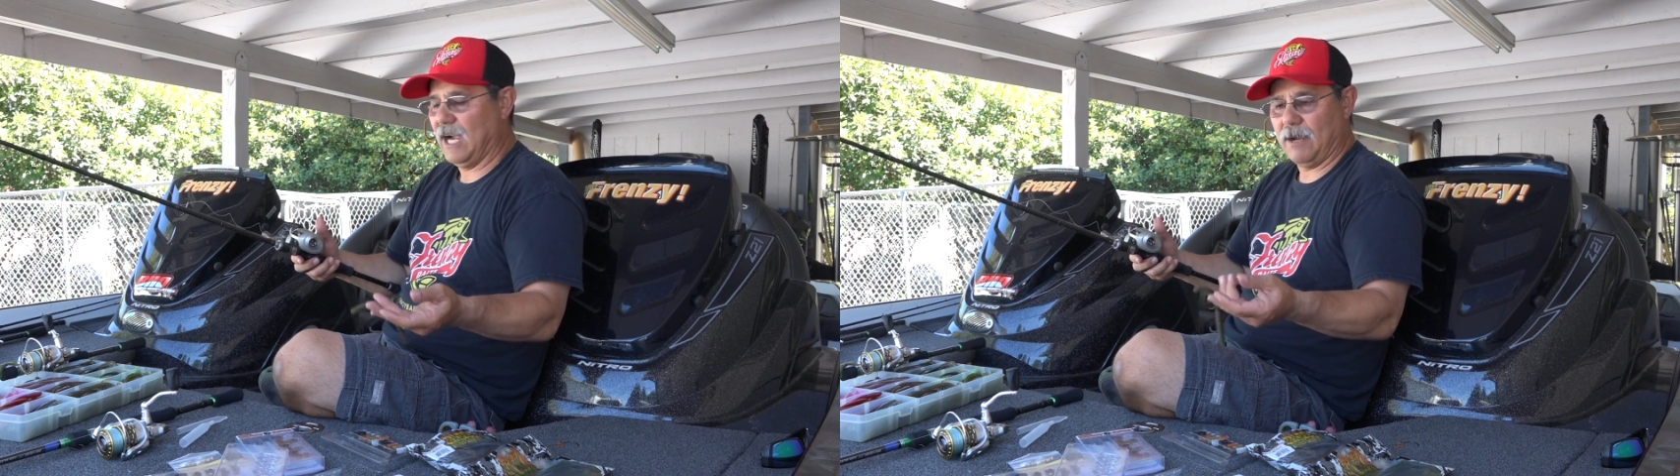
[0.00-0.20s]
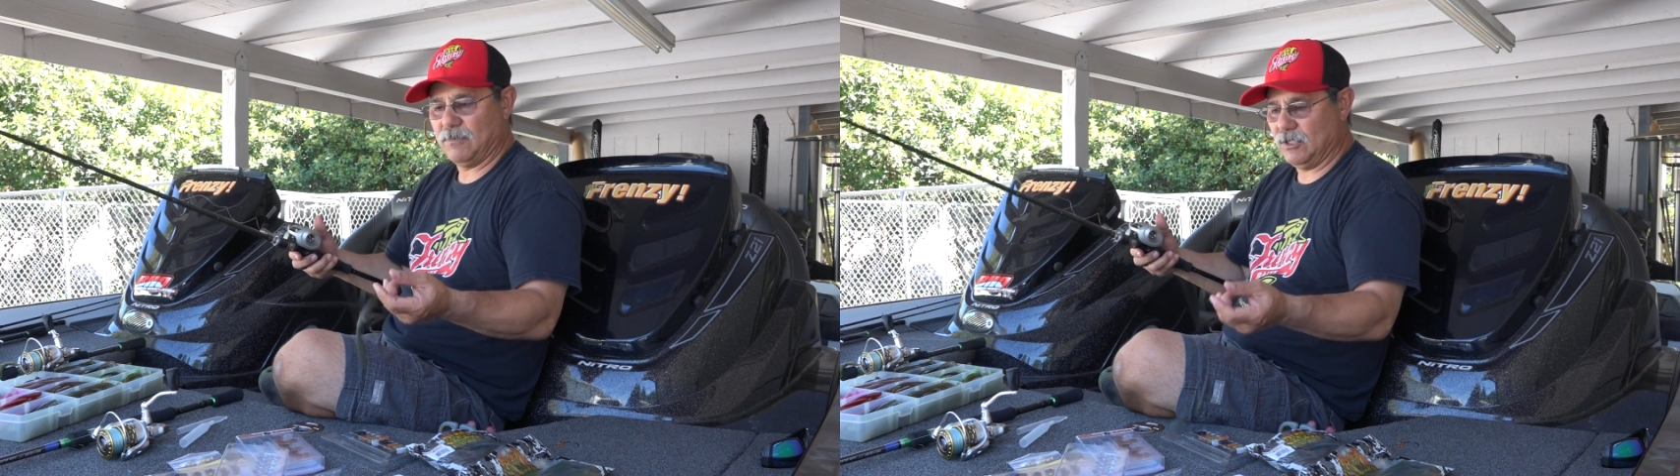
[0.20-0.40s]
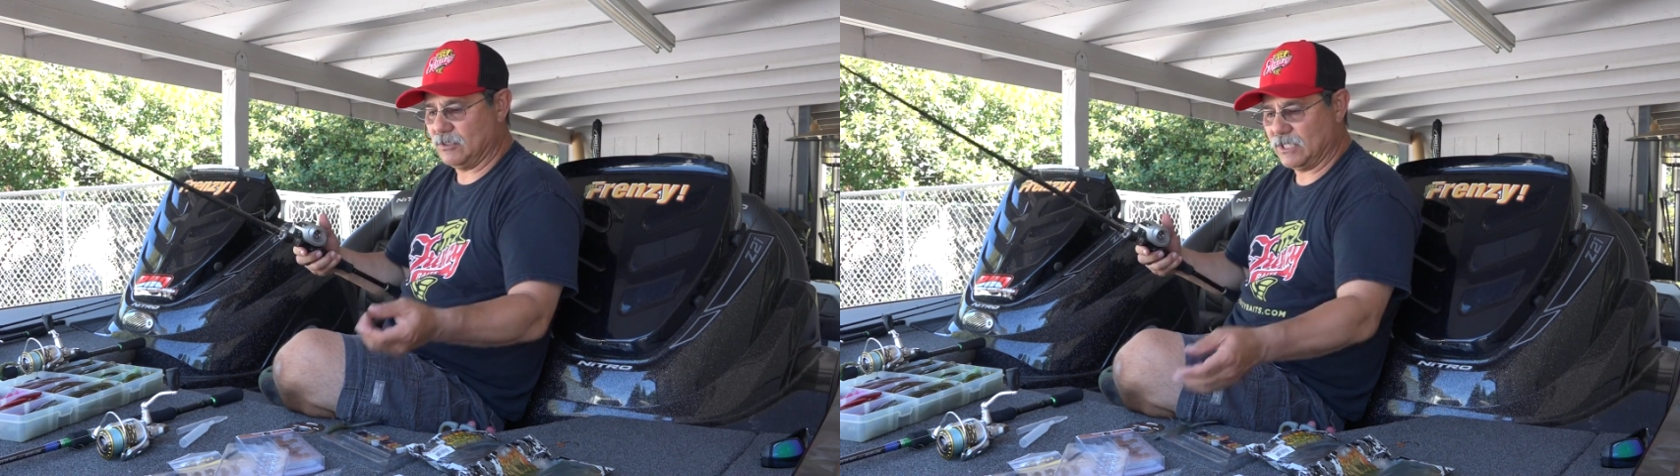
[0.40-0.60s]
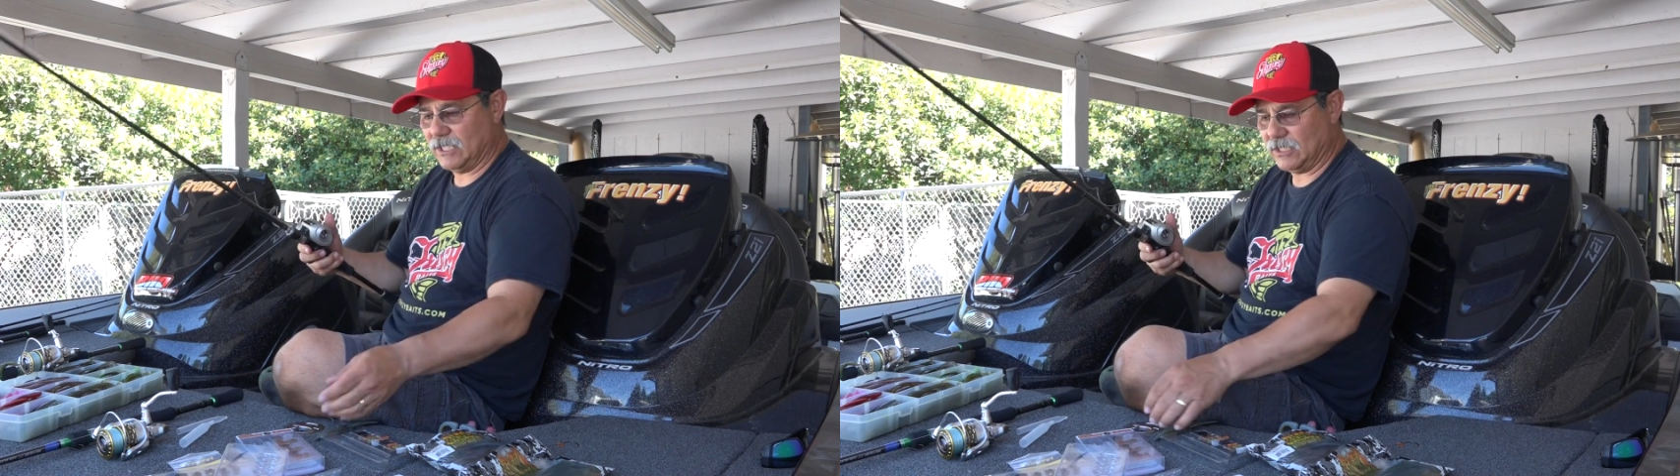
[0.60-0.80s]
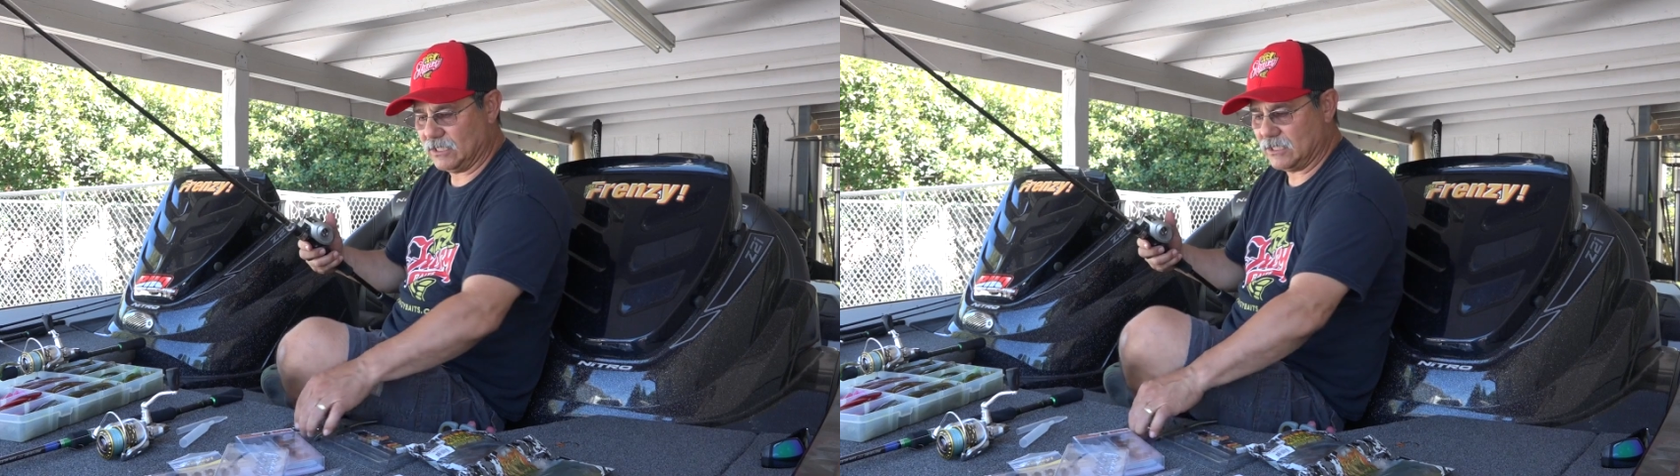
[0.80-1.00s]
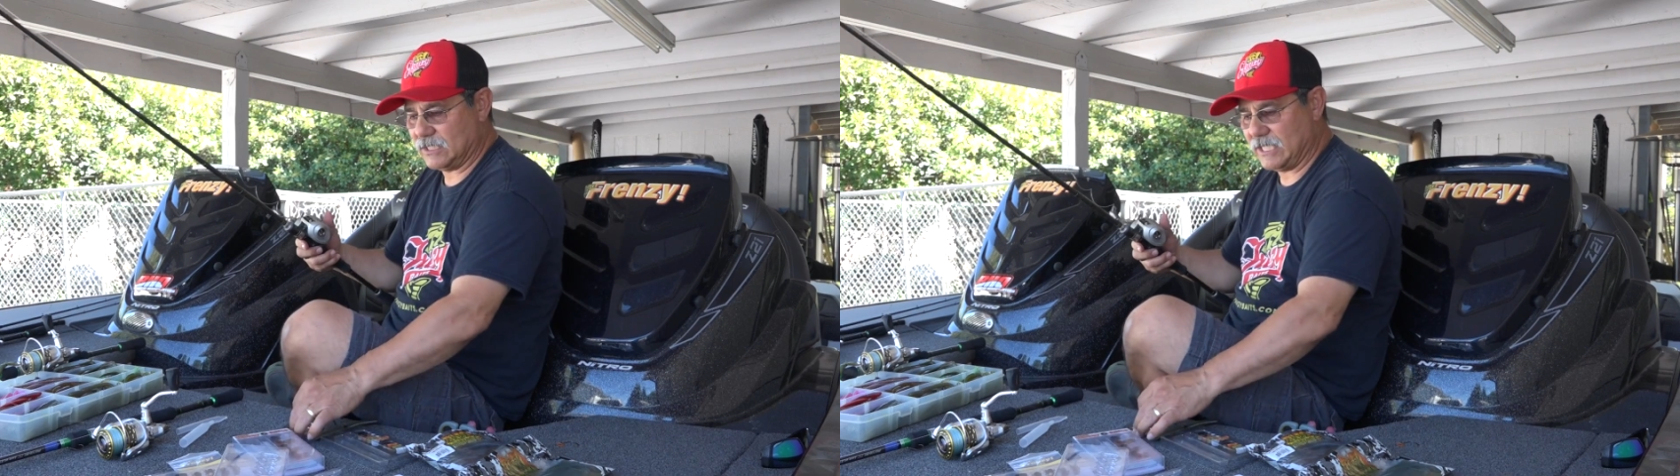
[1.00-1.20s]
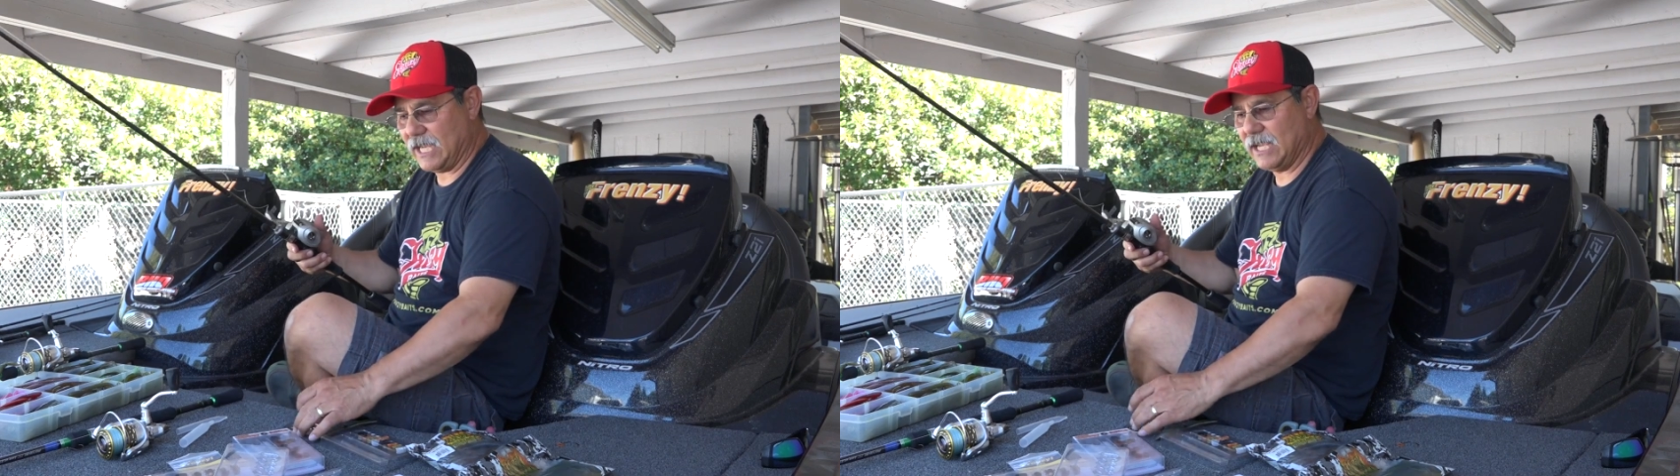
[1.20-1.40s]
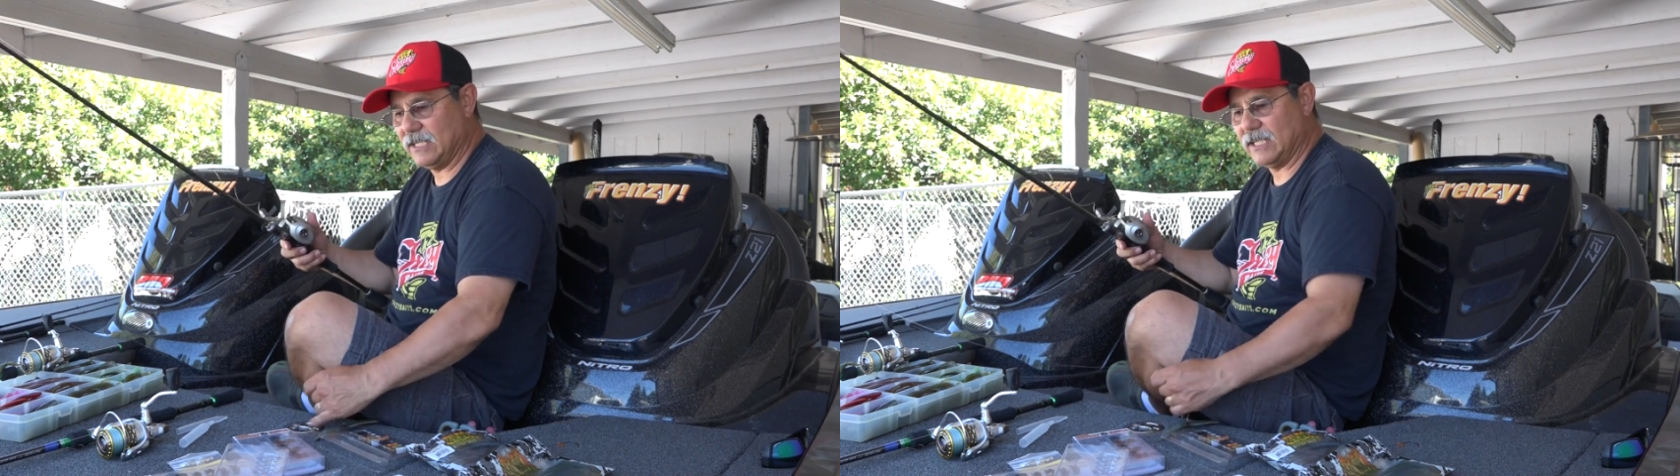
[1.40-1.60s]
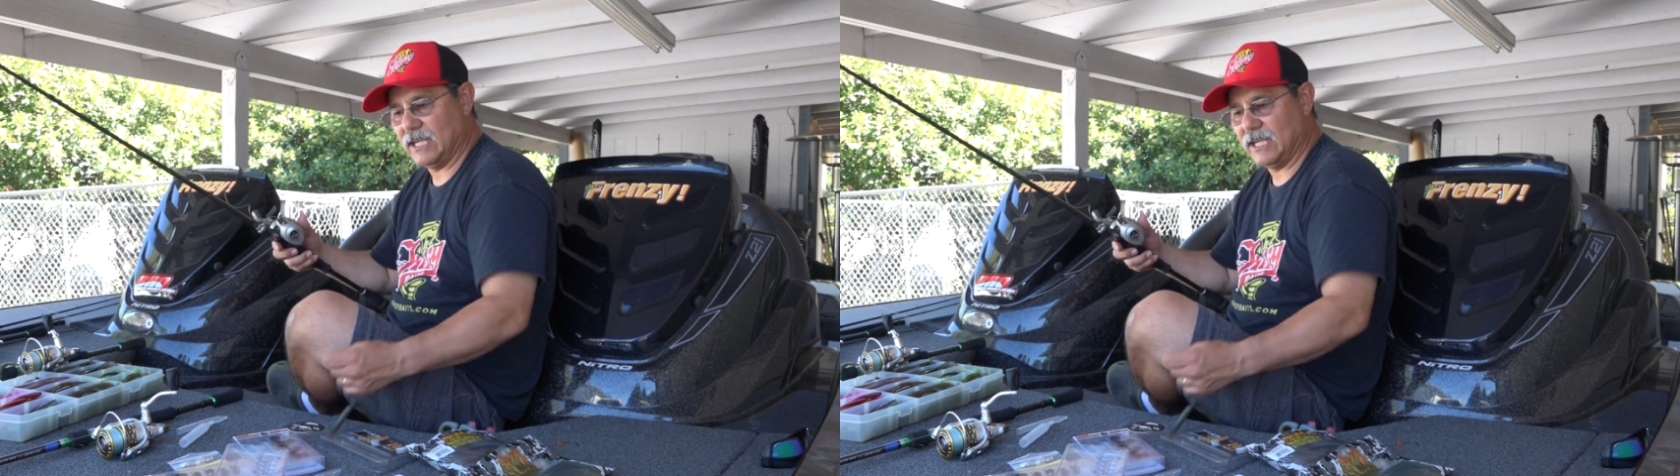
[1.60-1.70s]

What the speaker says: I'm using 10